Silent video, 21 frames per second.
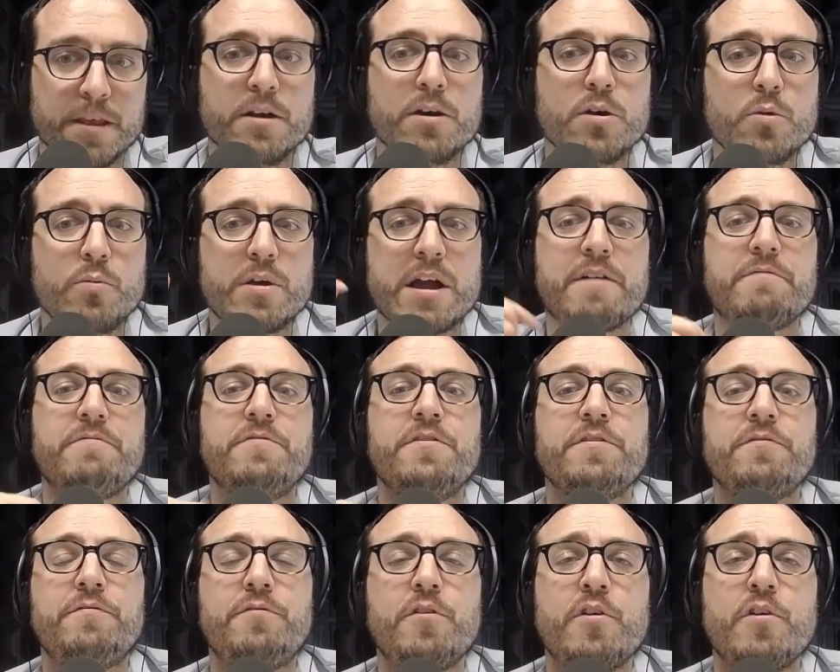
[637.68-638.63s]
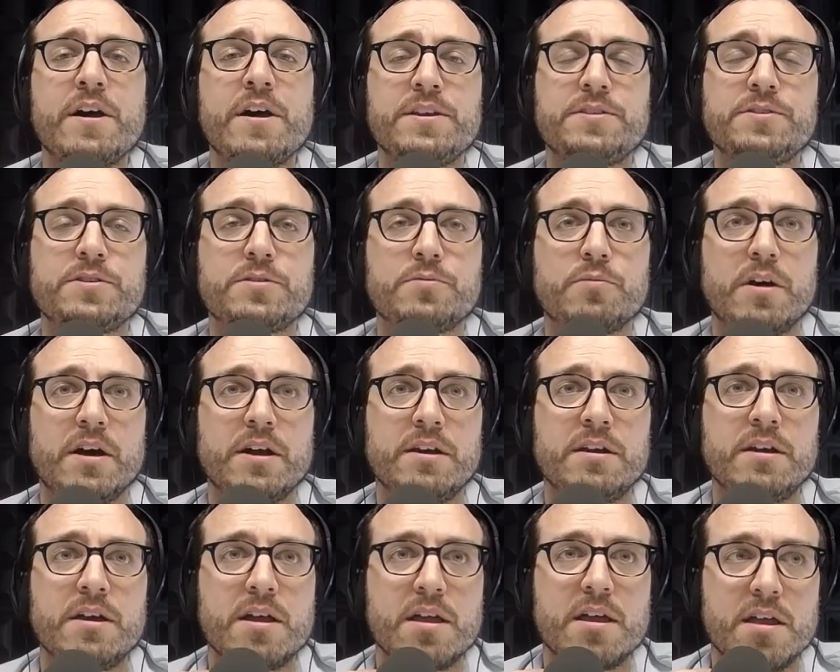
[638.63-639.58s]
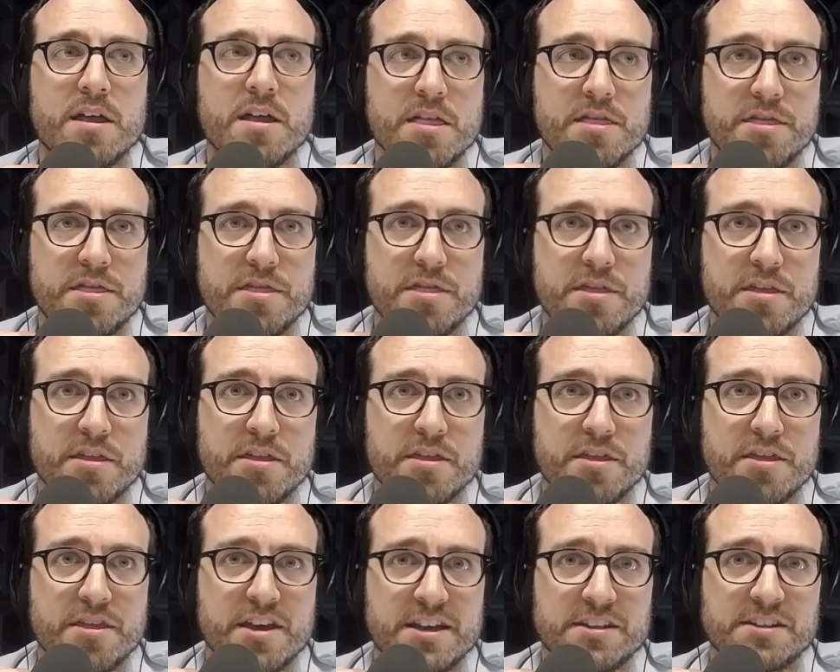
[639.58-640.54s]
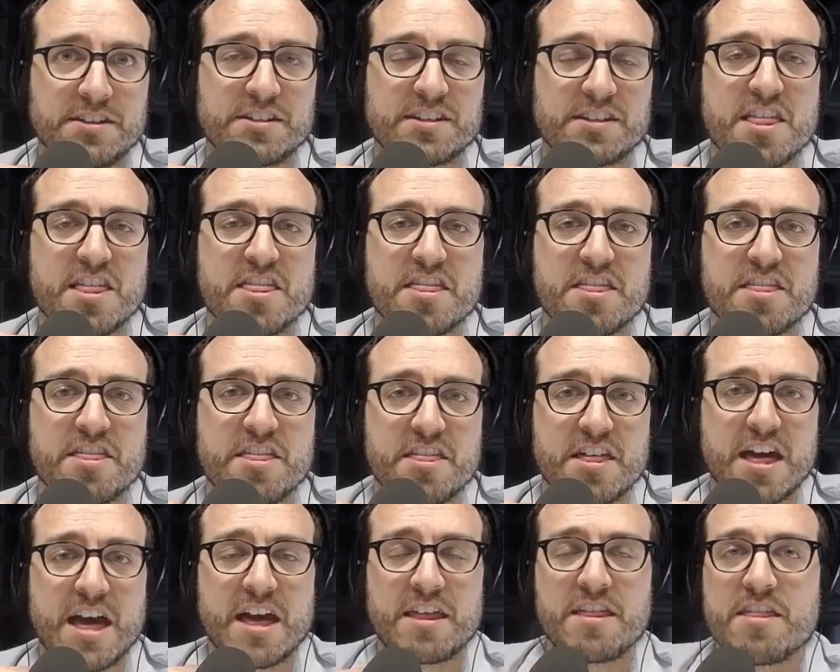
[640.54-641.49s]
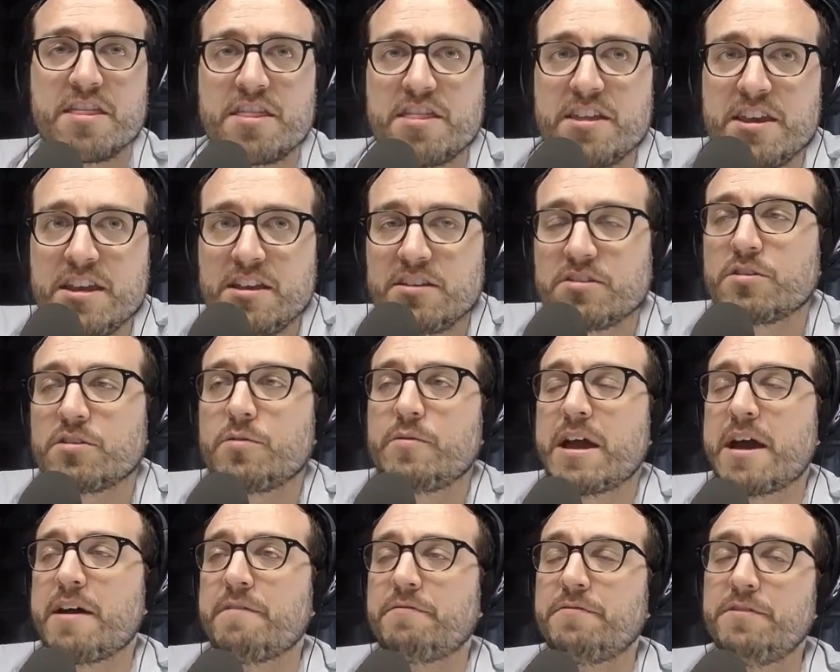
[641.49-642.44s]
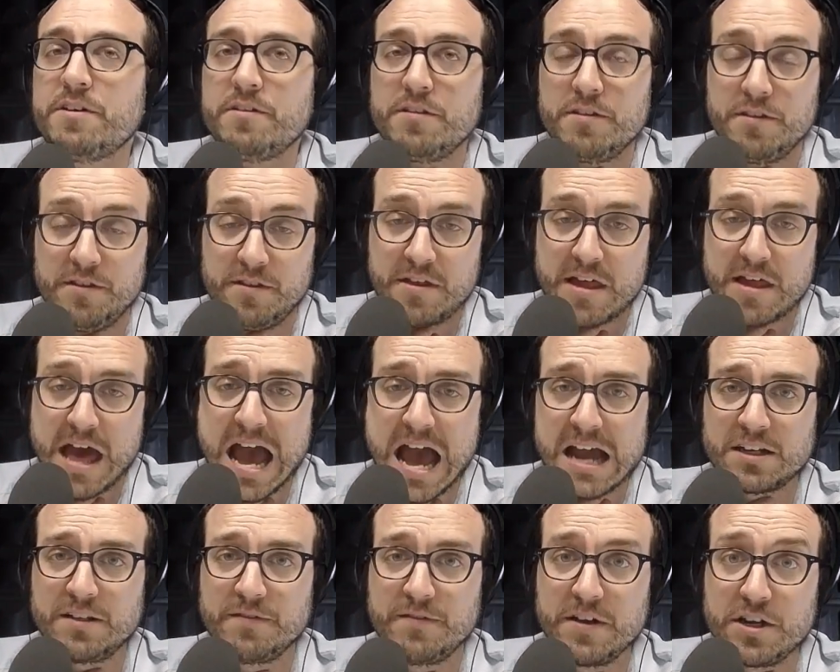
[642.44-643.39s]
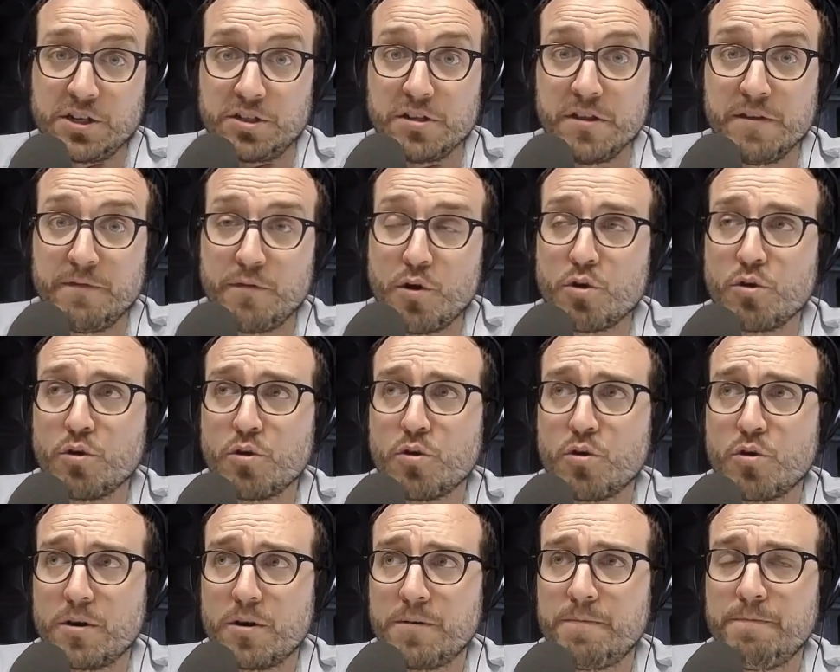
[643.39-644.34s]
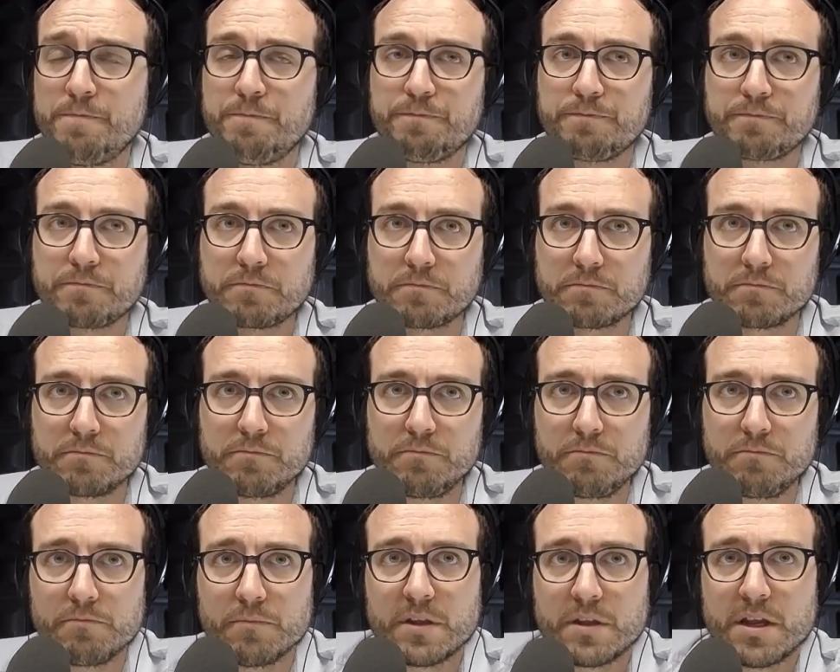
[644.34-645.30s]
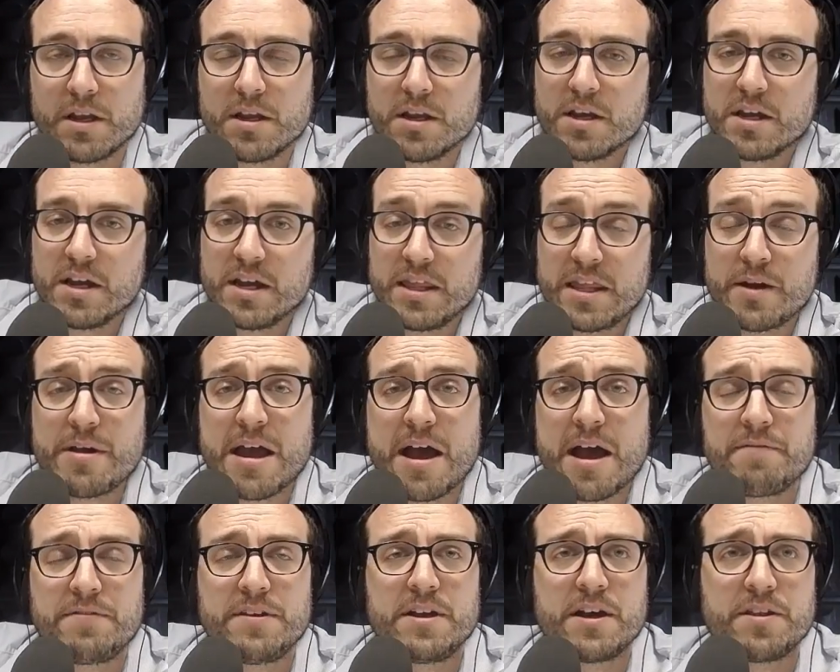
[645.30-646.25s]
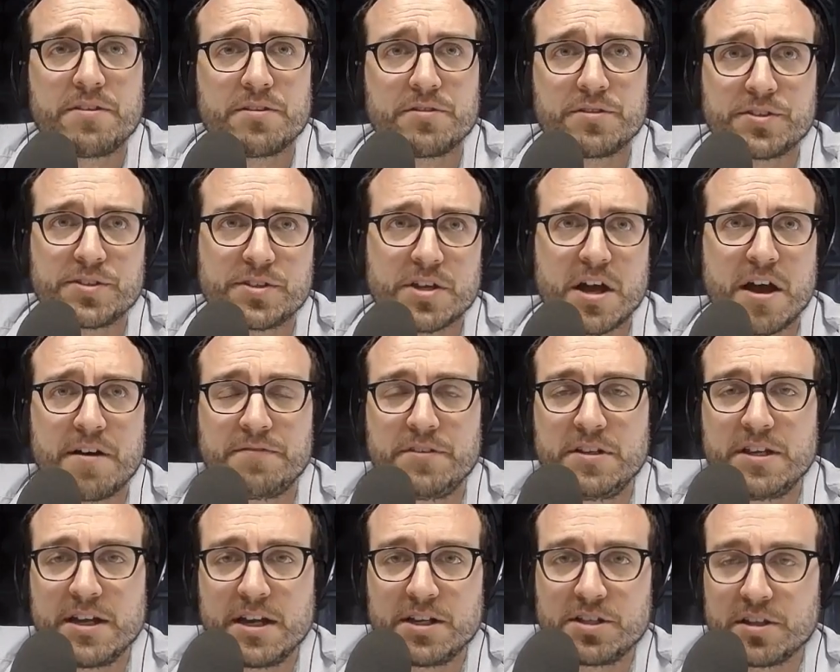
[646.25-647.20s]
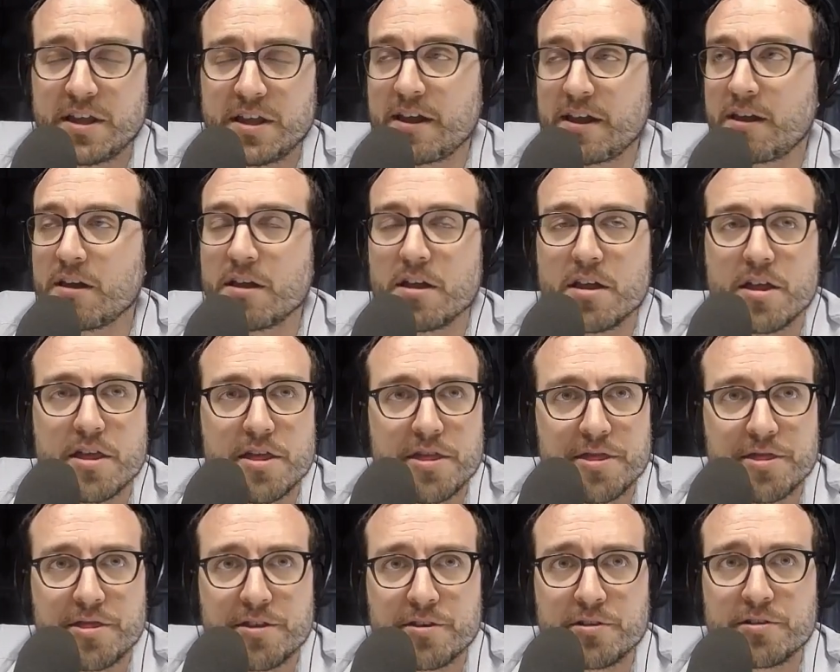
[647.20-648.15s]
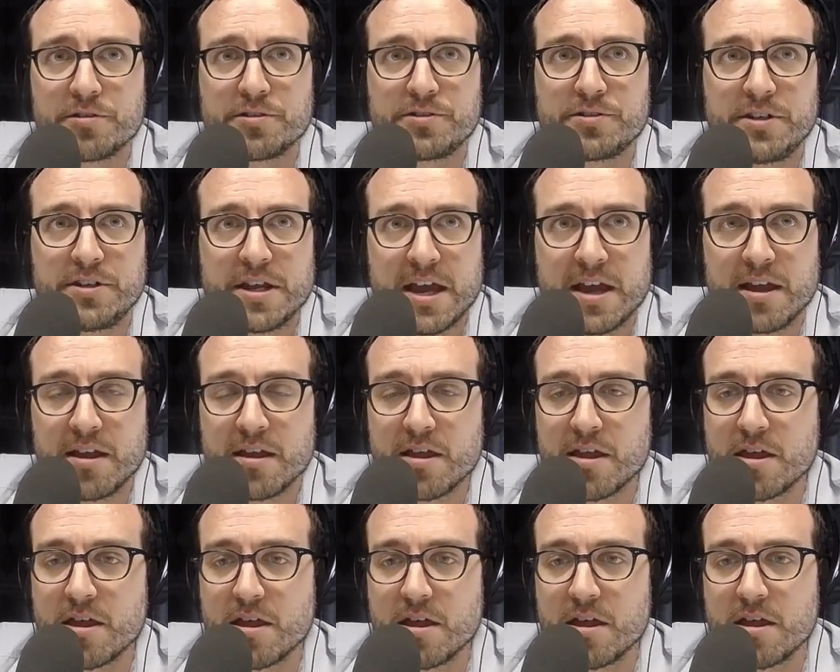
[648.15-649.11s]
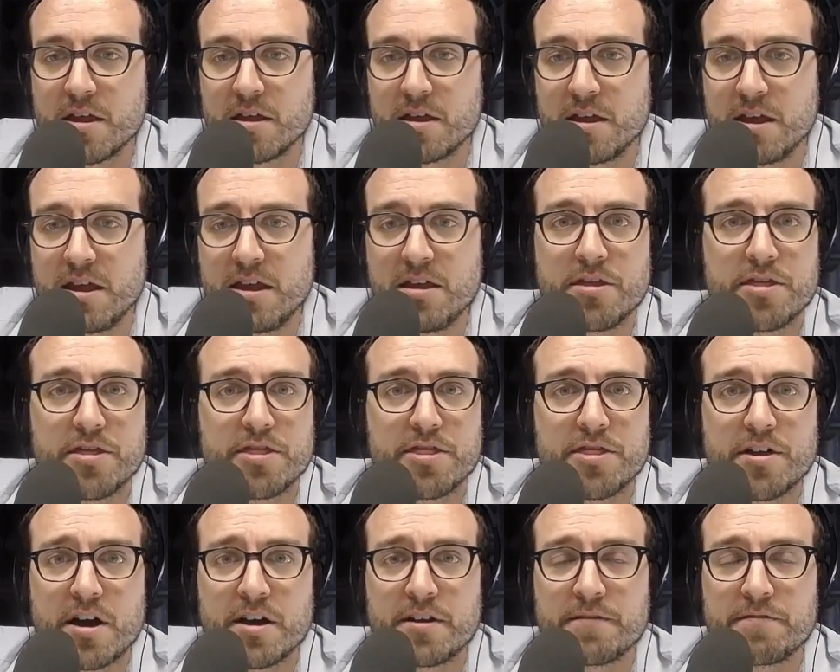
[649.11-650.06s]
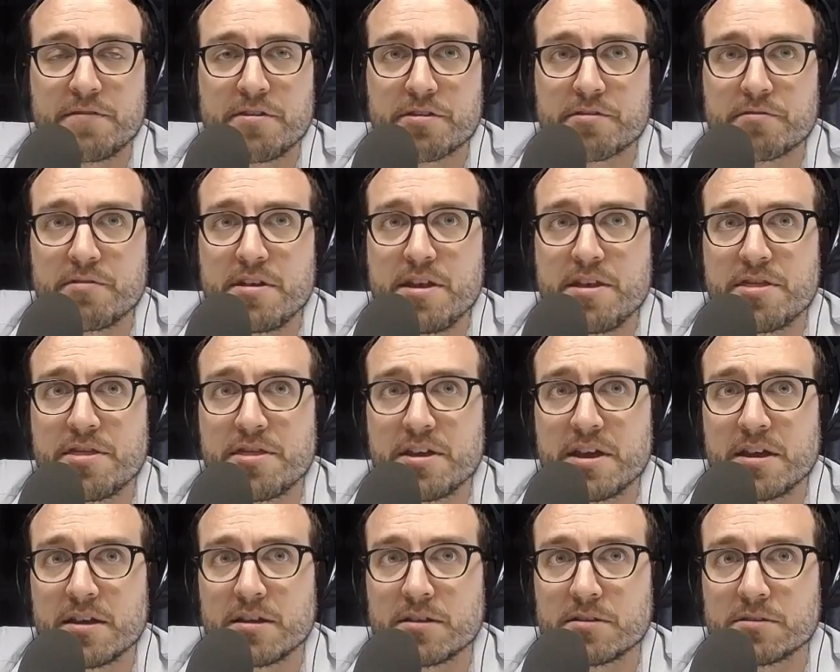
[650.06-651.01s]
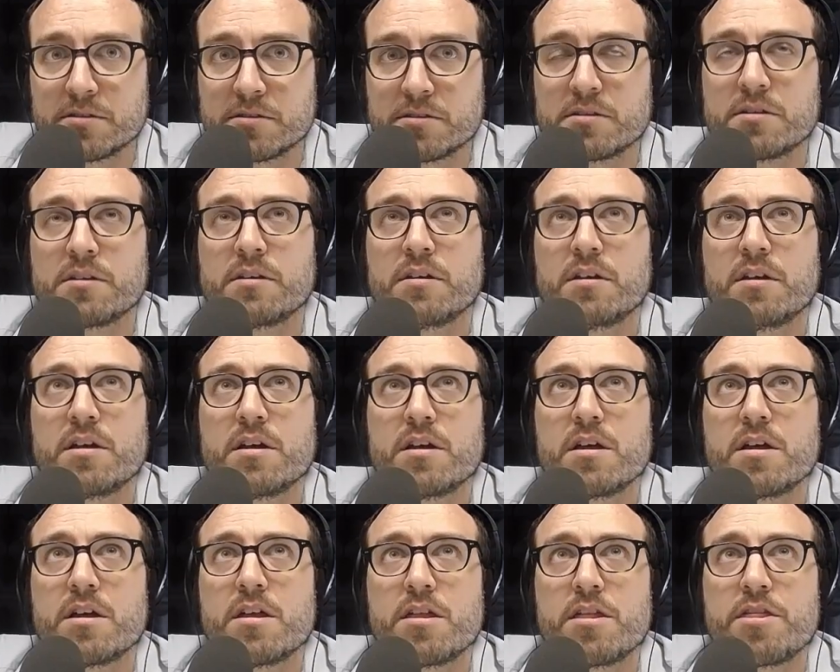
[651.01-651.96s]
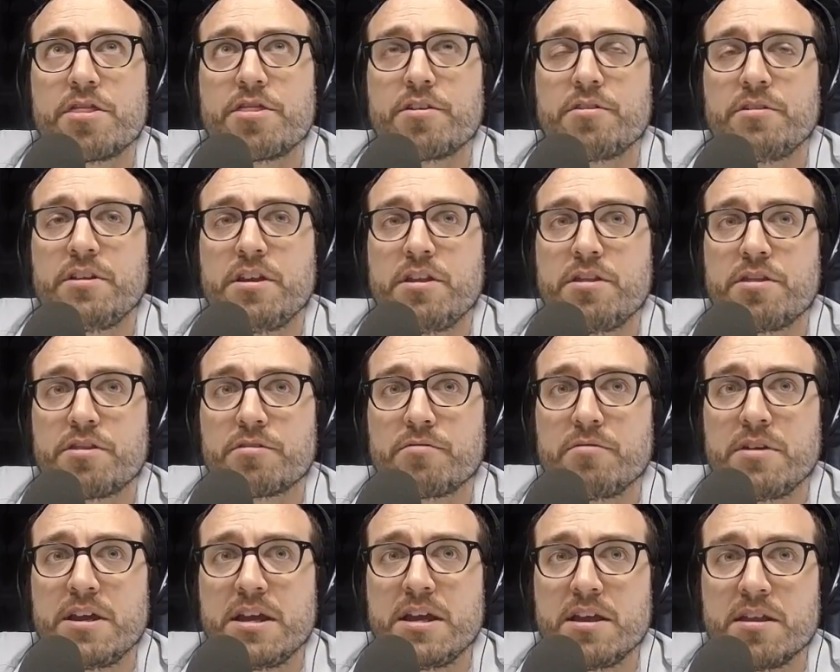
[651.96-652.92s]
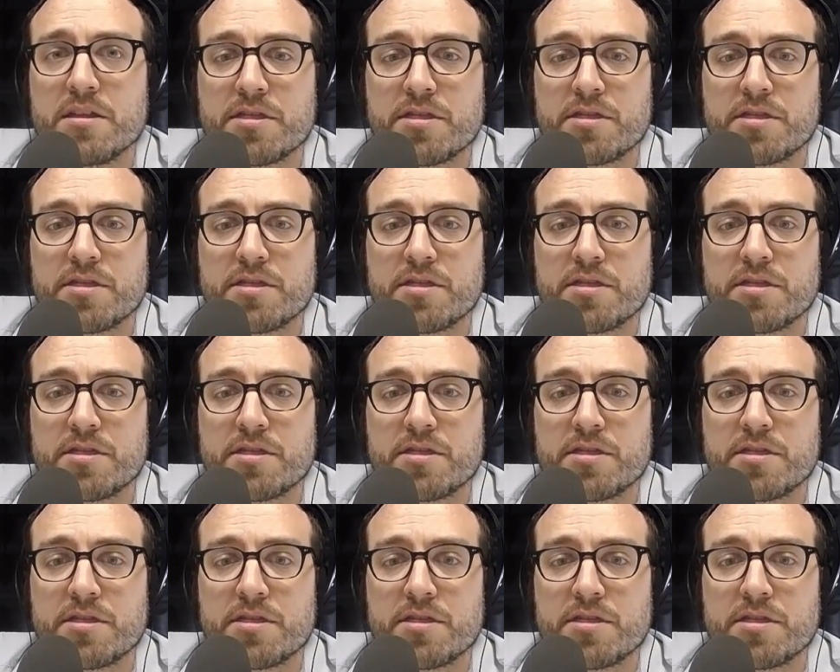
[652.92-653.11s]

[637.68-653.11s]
We have the voiced one, this, that, the. So we have the activation in the vocal cord. And then we have the soft TH, like Thursday. He thought of 3 things. 33.